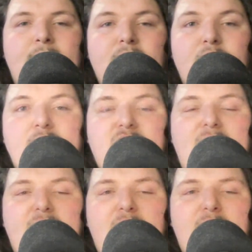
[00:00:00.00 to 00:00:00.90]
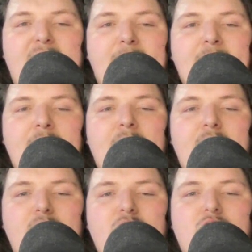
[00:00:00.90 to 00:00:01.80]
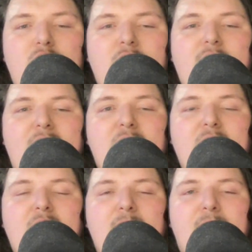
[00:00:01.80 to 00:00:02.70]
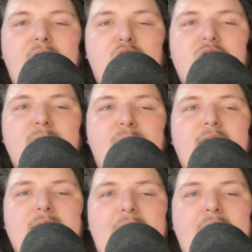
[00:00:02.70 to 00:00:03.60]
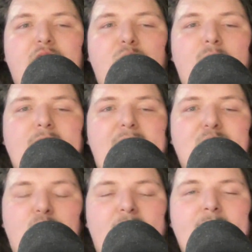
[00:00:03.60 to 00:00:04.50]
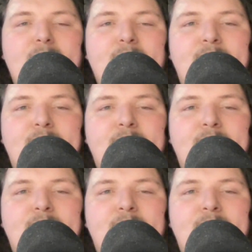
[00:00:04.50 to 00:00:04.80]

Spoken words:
And there is value in that. There is certainly value in a player just simply not throwing games away.